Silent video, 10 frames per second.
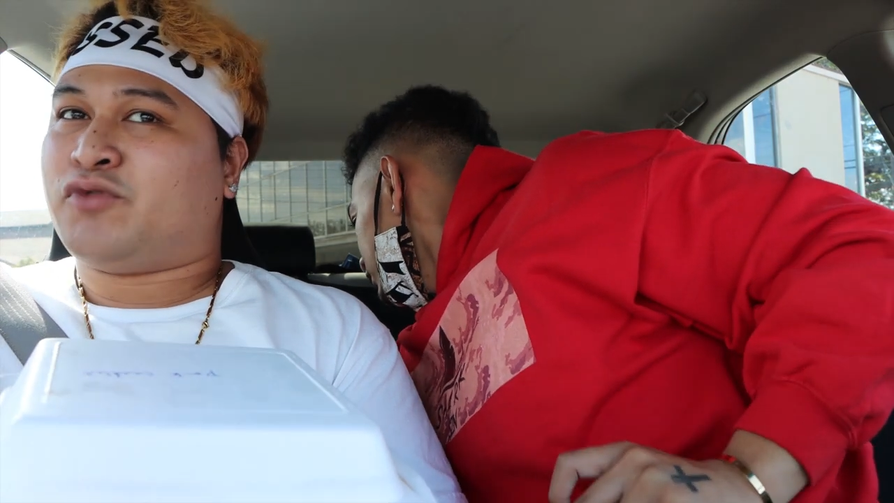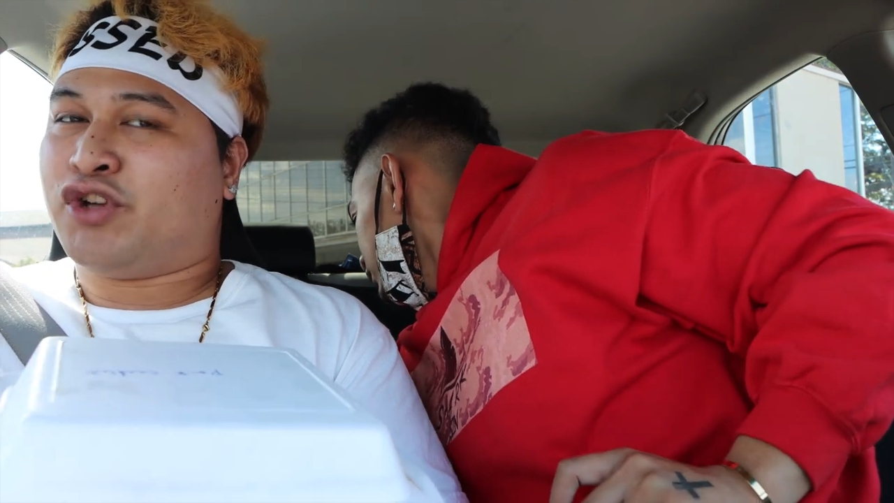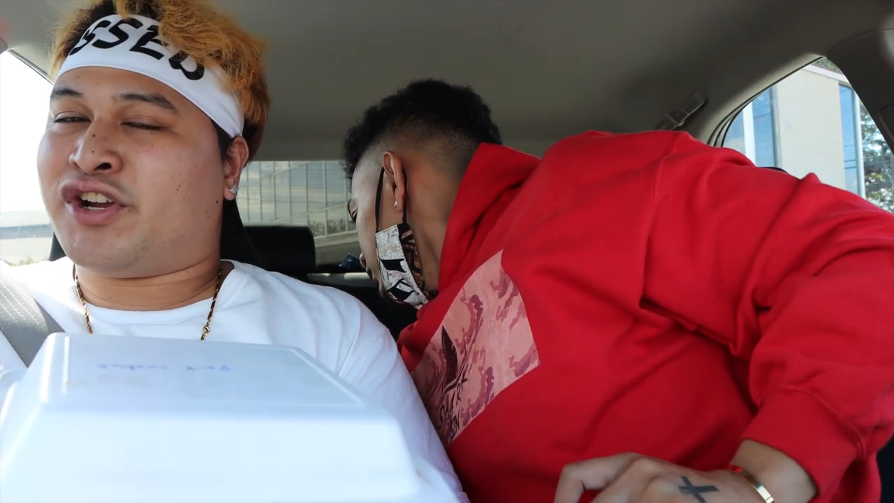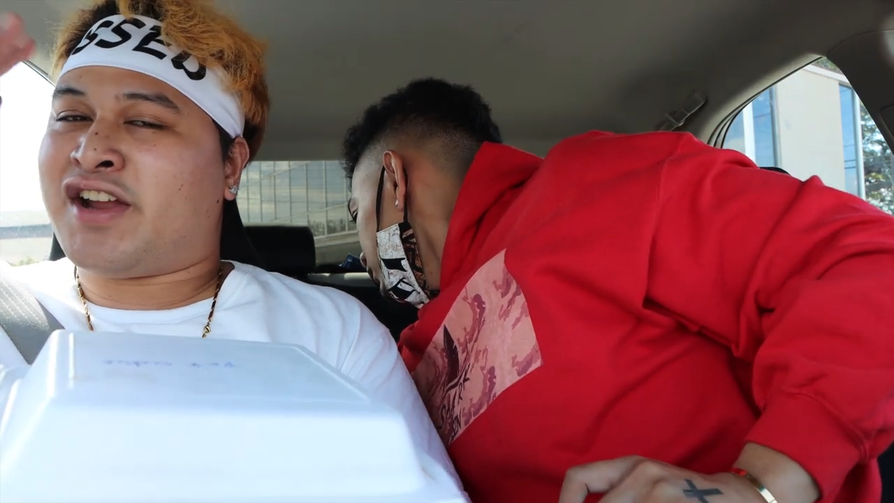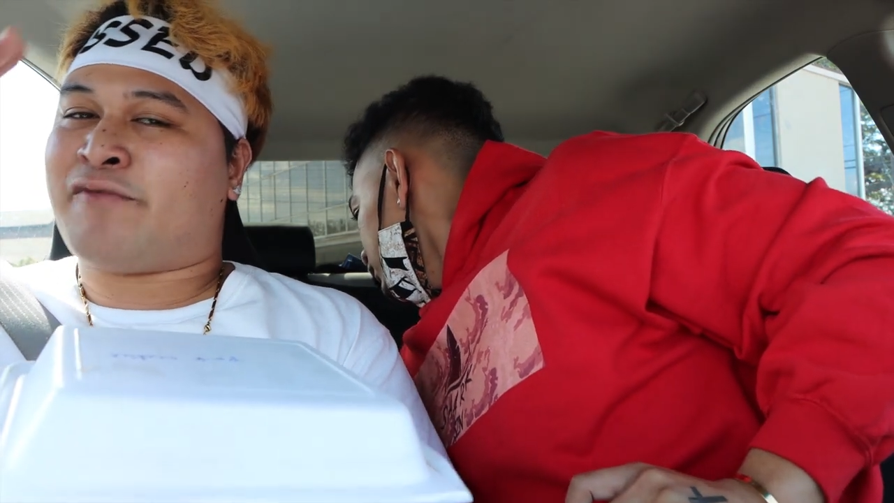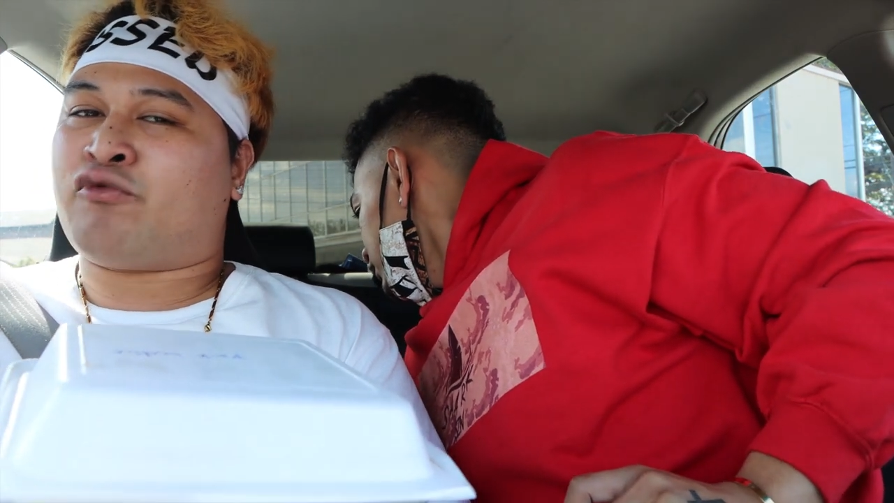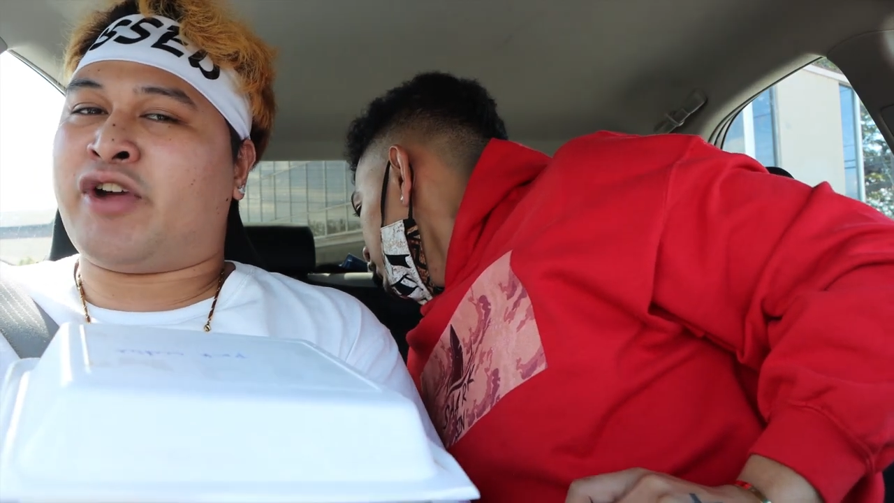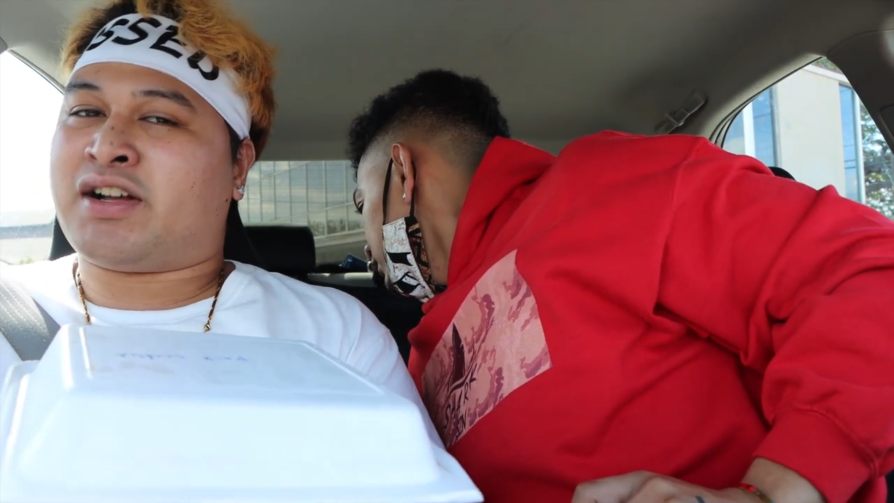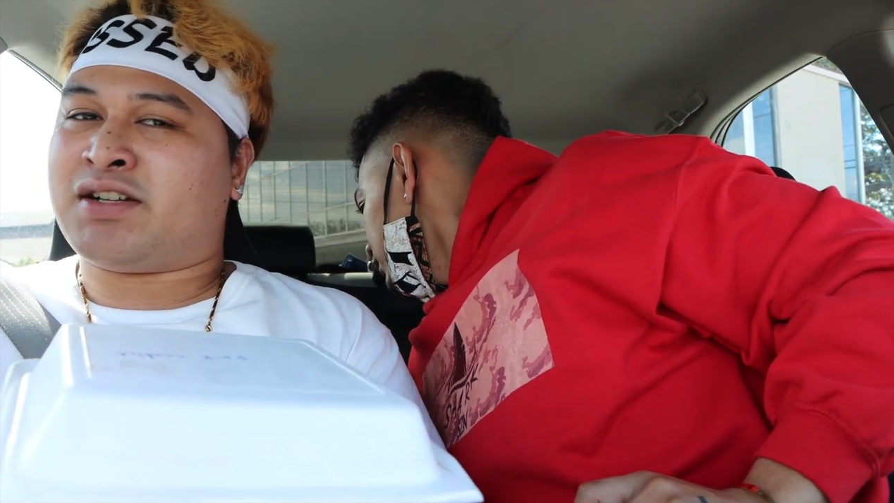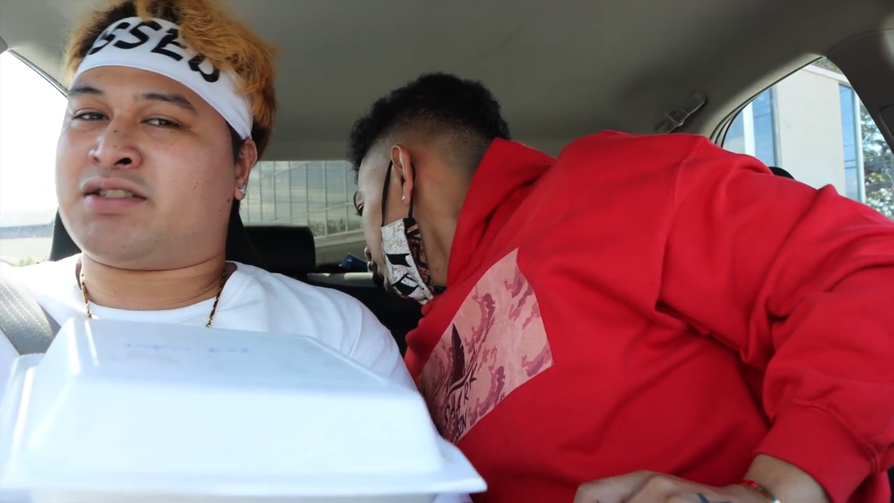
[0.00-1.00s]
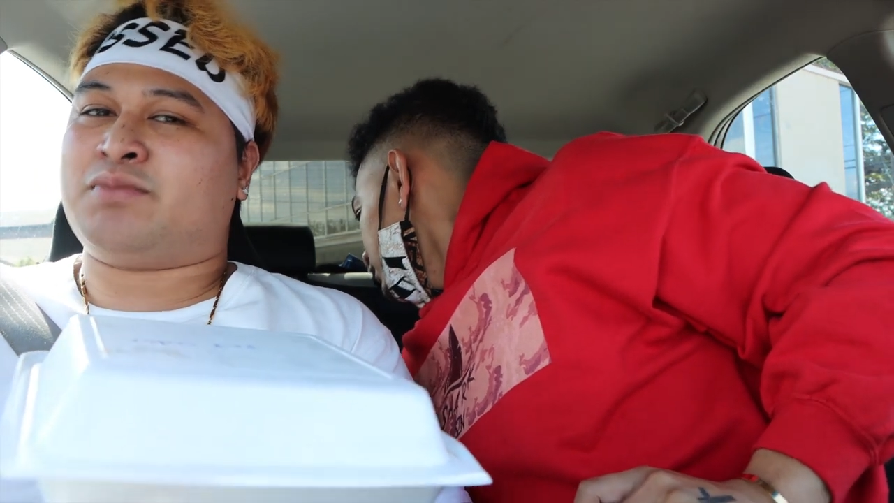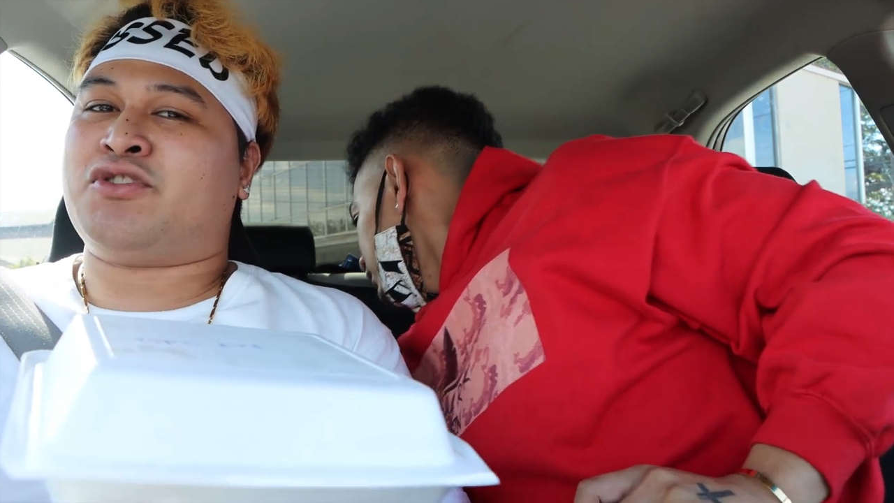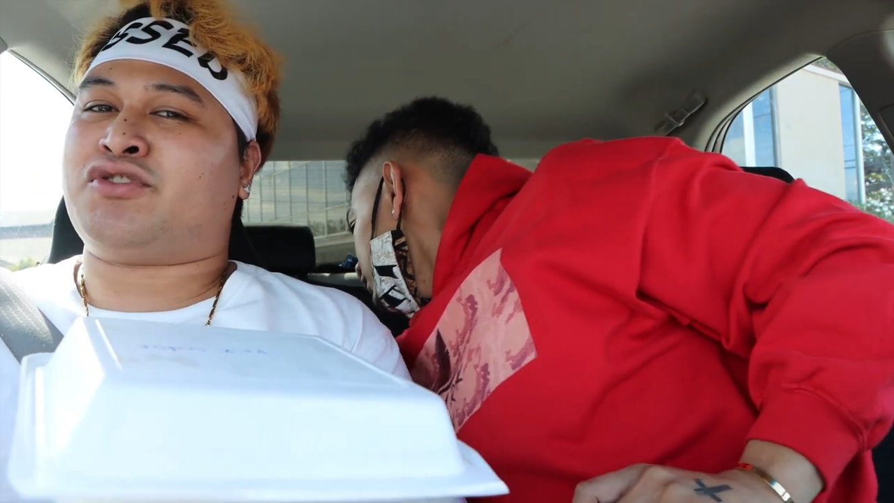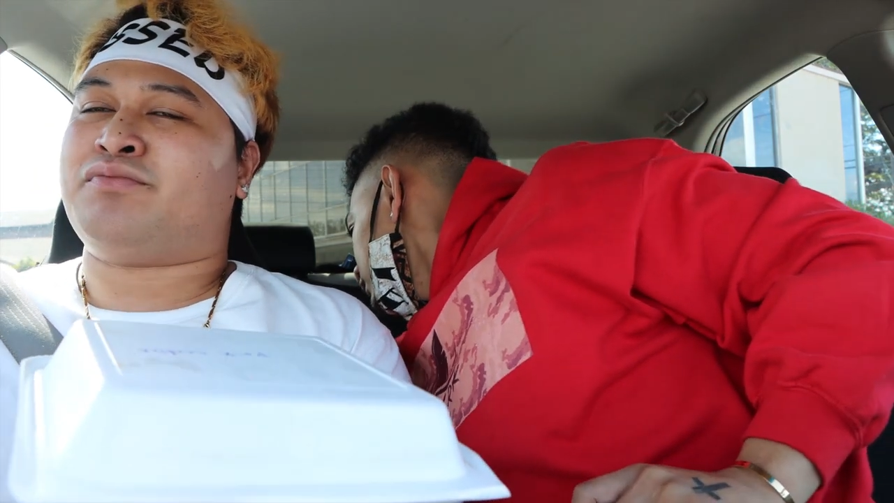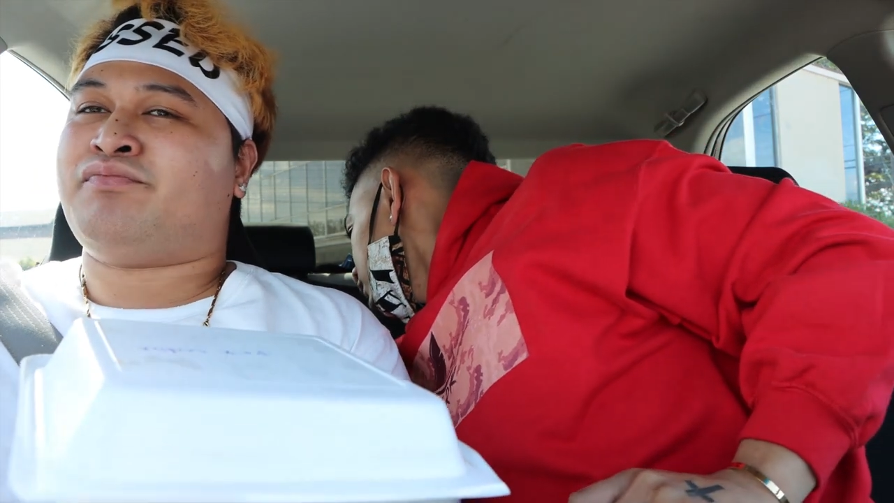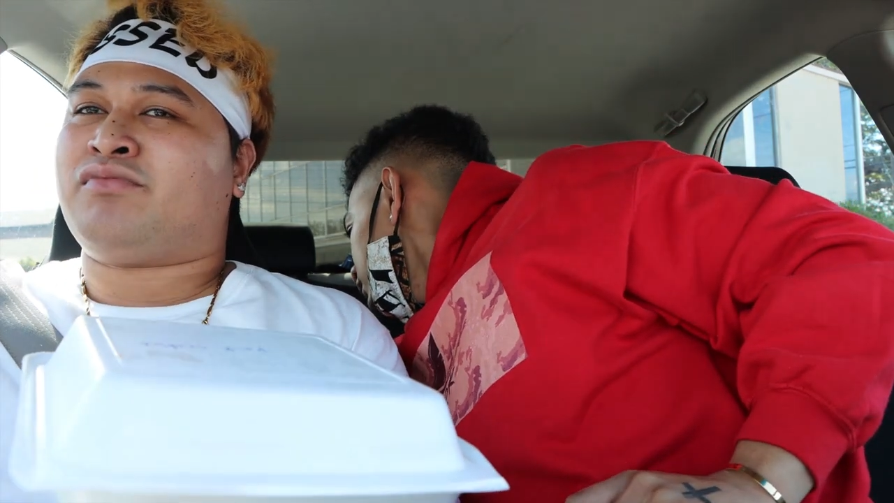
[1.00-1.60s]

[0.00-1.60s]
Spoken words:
you're gonna have great customers